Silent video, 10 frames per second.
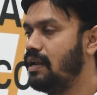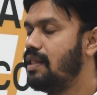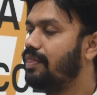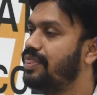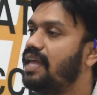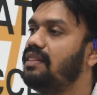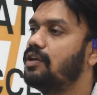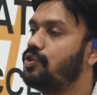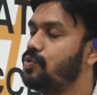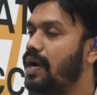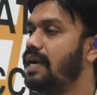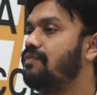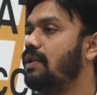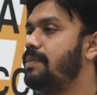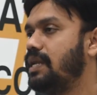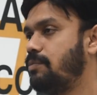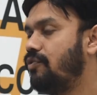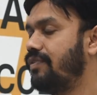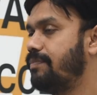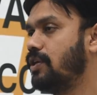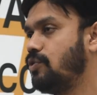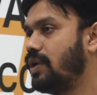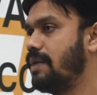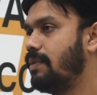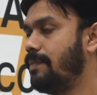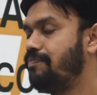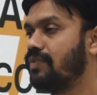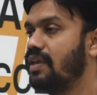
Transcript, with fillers: done, then the queue item will be removed from the queue table.